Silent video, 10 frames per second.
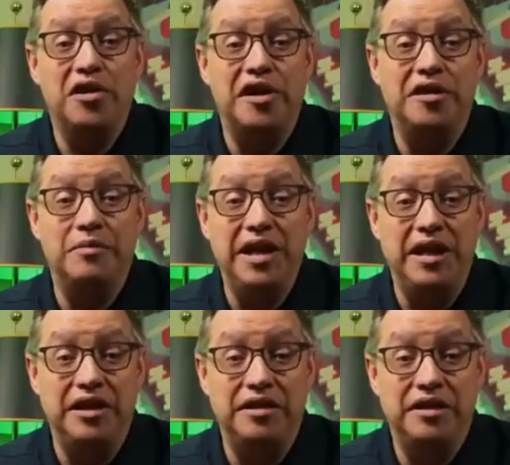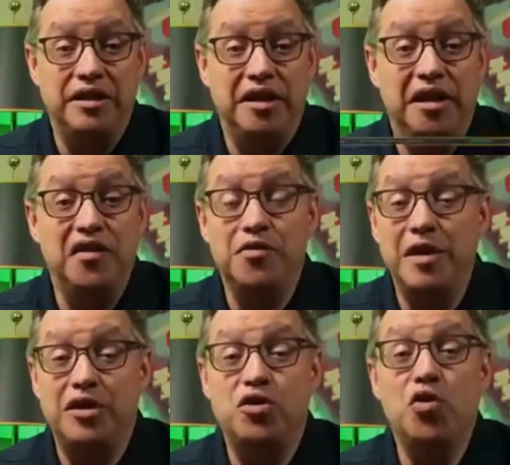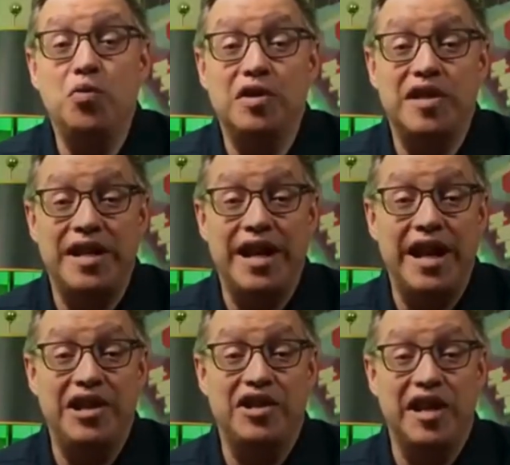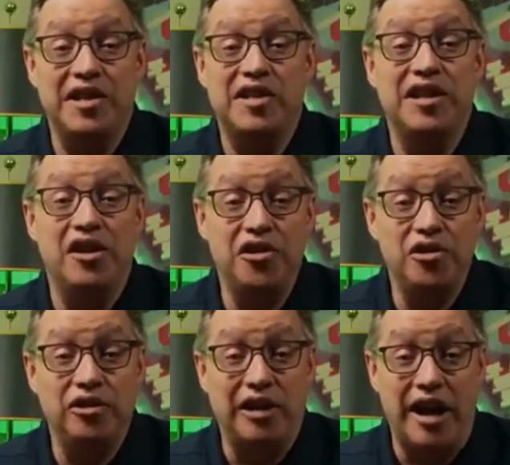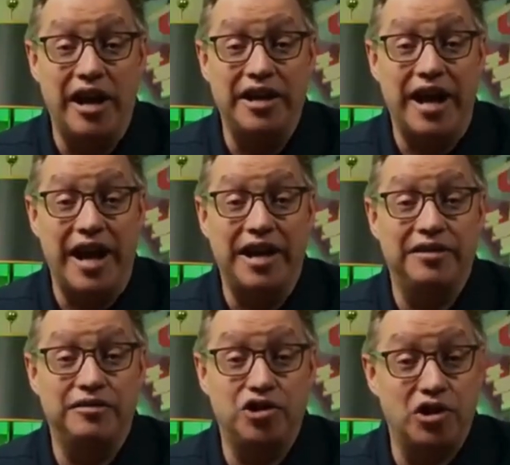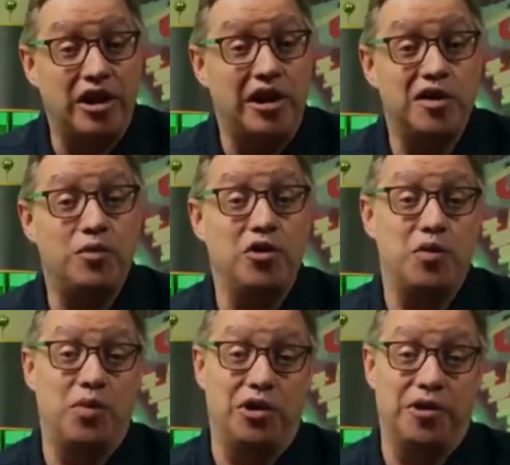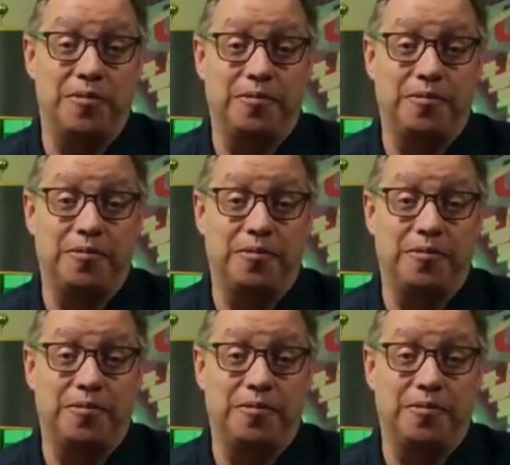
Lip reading: than the mean gives me a 2% edge against the underline at Sugar House Sportsbook.